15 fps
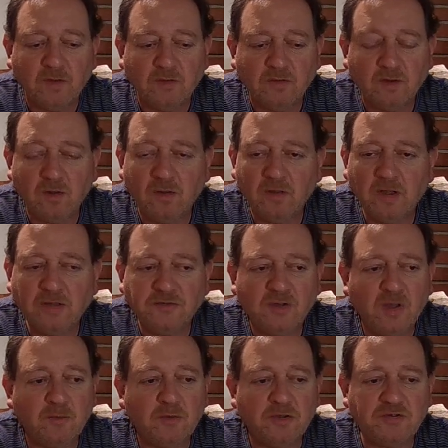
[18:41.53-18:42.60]
So that's
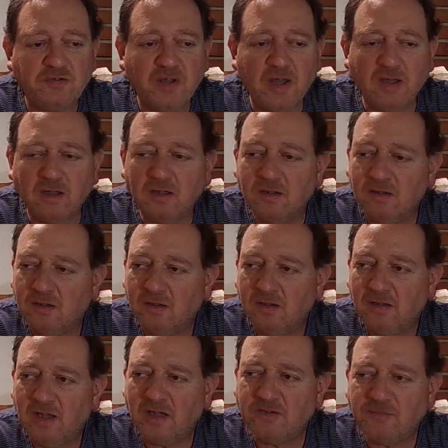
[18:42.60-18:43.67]
all I'm going to say.
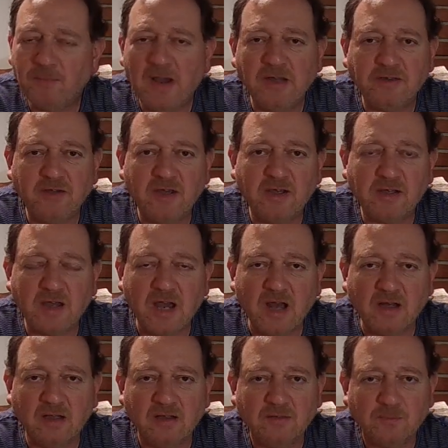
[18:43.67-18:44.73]
That's my take
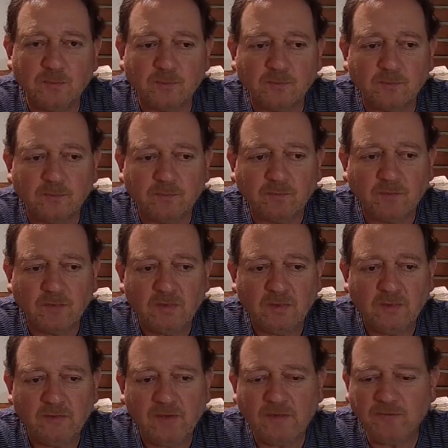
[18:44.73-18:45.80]
on it.
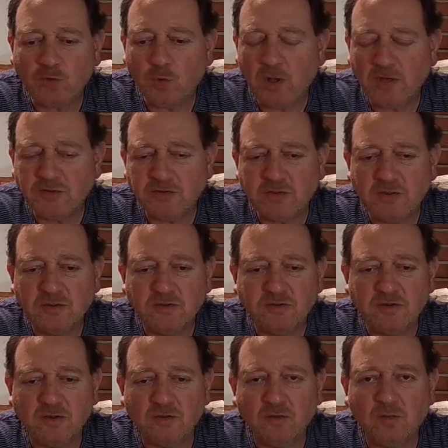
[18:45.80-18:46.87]
If you have questions,
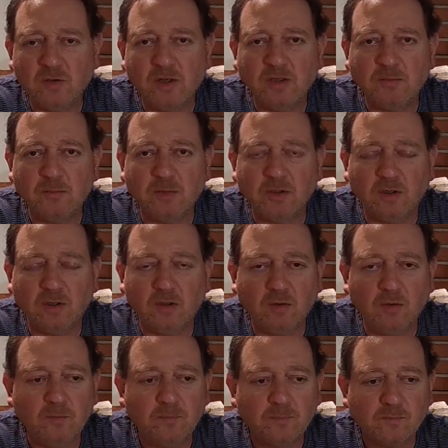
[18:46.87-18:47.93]
you know, write them
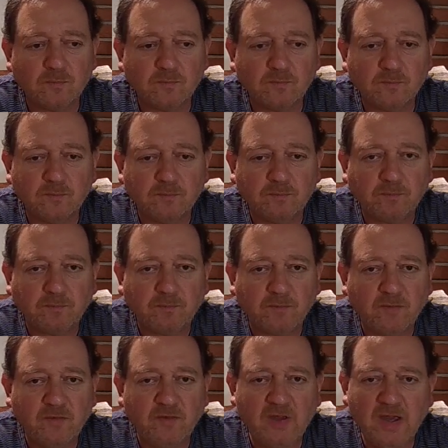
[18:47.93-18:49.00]
below.
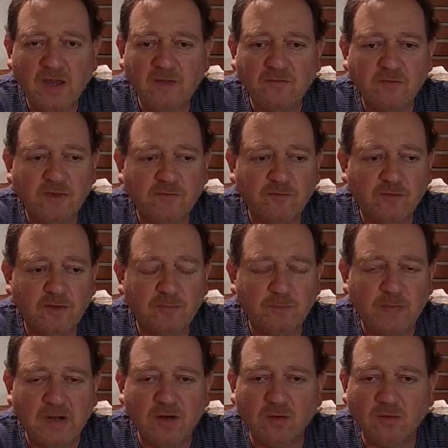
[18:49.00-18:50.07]
If you have different
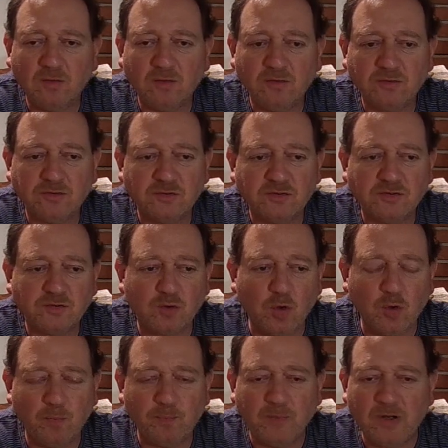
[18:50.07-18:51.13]
barrels or
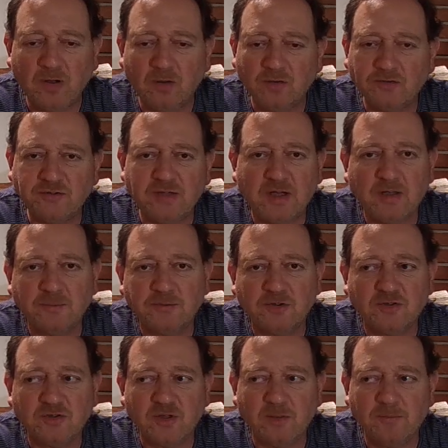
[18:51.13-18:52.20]
scope barrel setups or
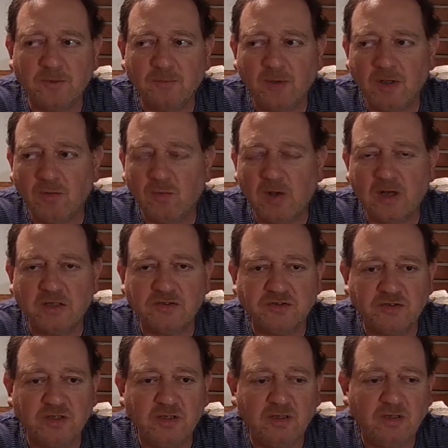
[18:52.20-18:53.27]
something you might want to
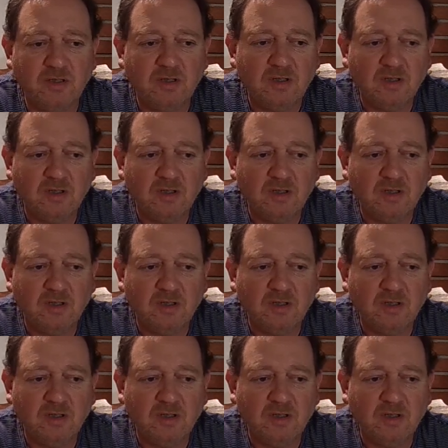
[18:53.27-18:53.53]
see,